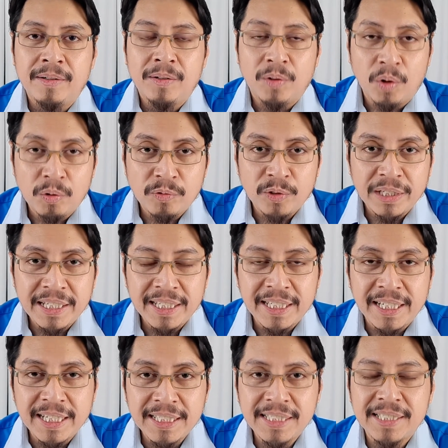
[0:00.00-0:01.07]
Hopefully
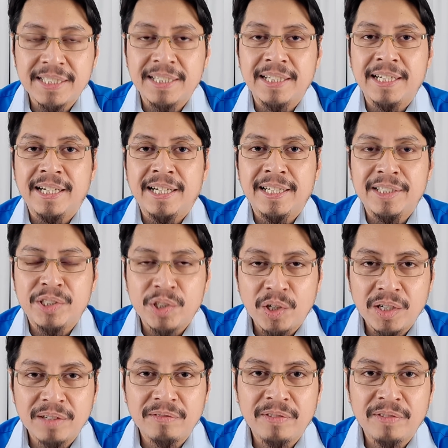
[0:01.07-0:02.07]
this short